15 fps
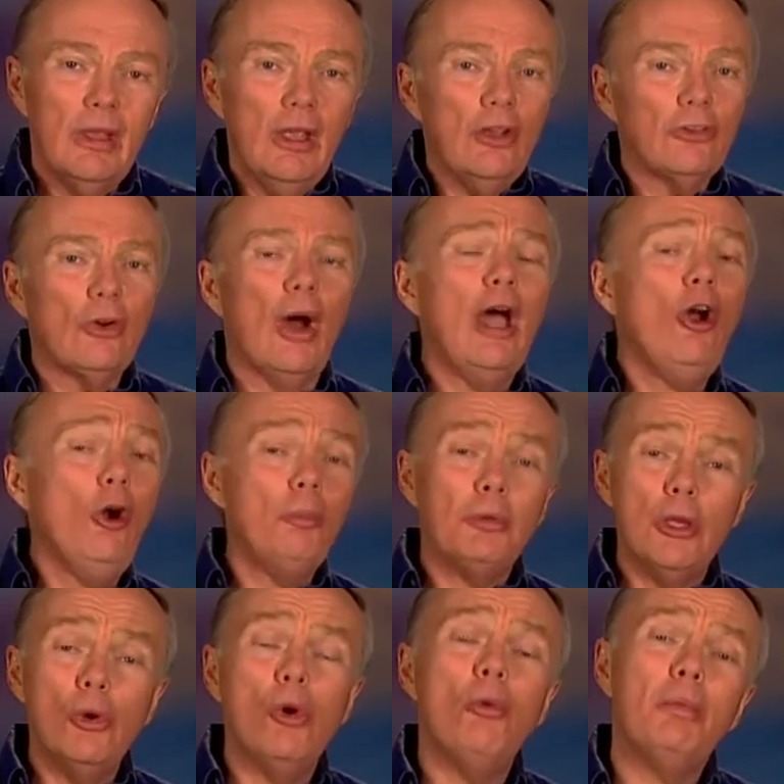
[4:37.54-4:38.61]
So I hope
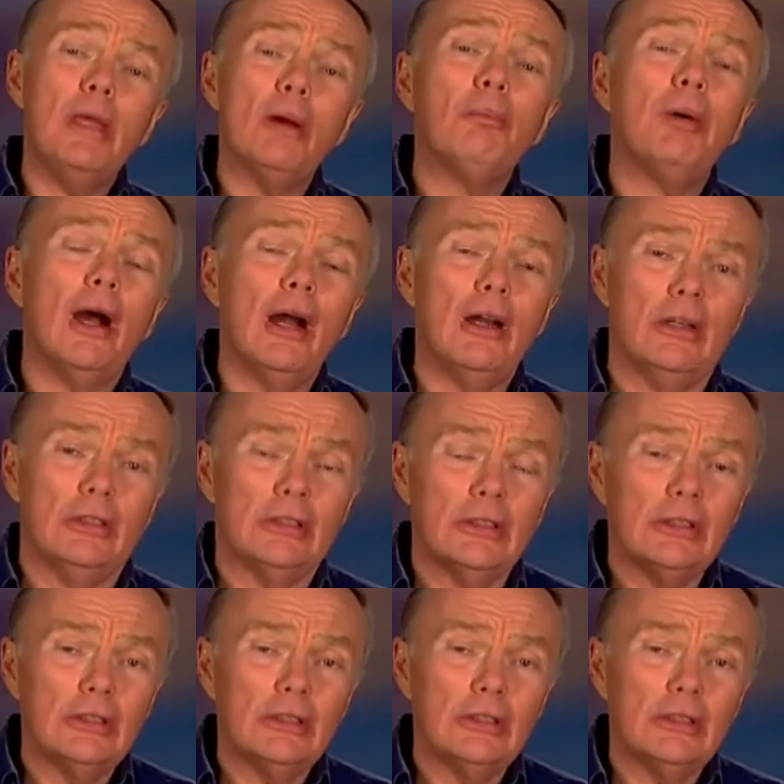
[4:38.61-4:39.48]
you will be a part